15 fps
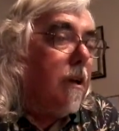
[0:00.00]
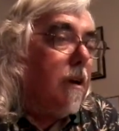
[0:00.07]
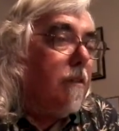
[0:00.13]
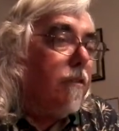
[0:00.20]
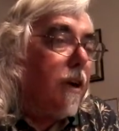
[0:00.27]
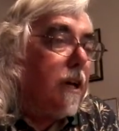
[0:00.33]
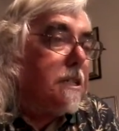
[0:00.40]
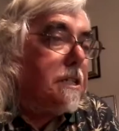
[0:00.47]

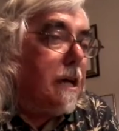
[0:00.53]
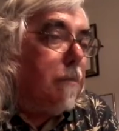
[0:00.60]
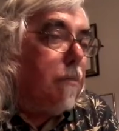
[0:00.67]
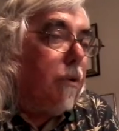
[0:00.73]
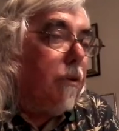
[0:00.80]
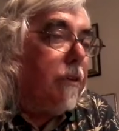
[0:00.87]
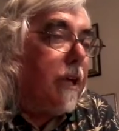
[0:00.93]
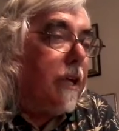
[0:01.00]
For
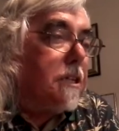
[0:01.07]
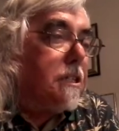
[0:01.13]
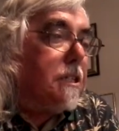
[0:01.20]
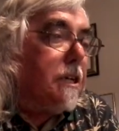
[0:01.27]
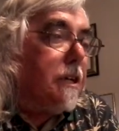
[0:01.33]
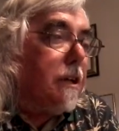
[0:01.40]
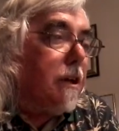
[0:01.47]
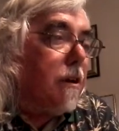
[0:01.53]
example, the
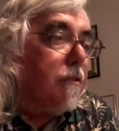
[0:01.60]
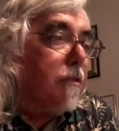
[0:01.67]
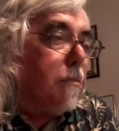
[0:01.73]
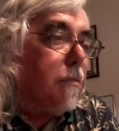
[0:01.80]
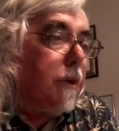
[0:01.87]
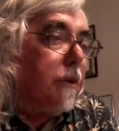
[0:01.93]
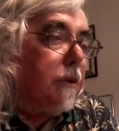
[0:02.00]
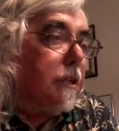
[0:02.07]
exterior of the
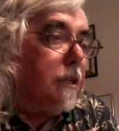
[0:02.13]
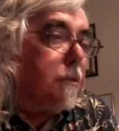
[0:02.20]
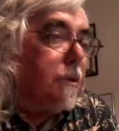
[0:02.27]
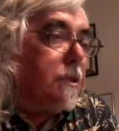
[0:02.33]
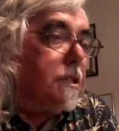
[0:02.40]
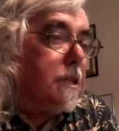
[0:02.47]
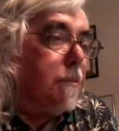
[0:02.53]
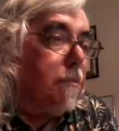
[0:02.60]
buildings were
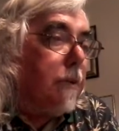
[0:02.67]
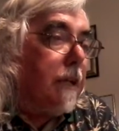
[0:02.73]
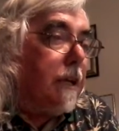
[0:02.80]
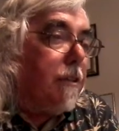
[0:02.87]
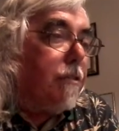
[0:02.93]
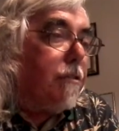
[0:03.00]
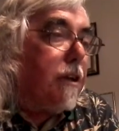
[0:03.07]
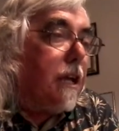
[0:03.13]
simply
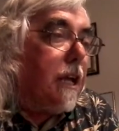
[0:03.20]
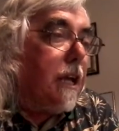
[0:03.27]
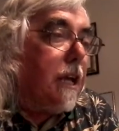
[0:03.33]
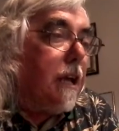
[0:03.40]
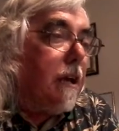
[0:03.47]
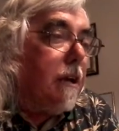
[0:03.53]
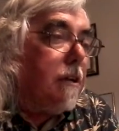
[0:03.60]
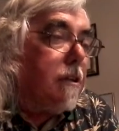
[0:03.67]

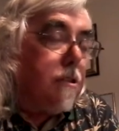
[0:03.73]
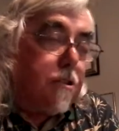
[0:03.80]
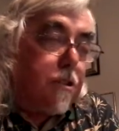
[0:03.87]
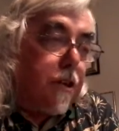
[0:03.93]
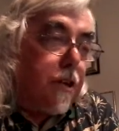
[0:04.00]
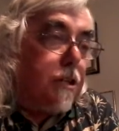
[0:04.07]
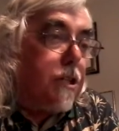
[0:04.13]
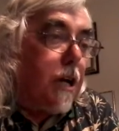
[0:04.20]

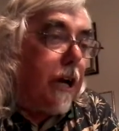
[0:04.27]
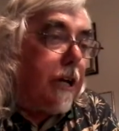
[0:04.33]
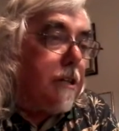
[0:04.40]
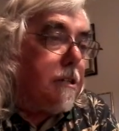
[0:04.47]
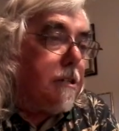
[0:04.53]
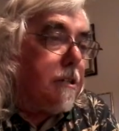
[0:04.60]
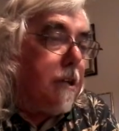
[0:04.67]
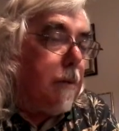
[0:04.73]

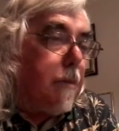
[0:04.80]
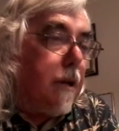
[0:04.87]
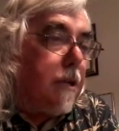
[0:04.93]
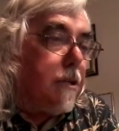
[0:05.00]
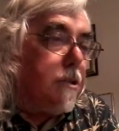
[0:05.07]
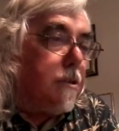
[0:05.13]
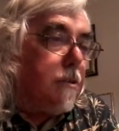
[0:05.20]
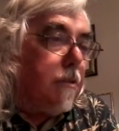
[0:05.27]
giant
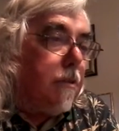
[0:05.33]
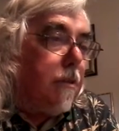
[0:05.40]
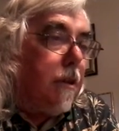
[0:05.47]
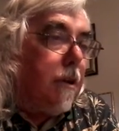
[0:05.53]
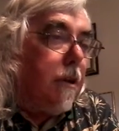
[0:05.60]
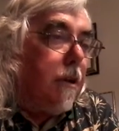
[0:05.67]
dimensional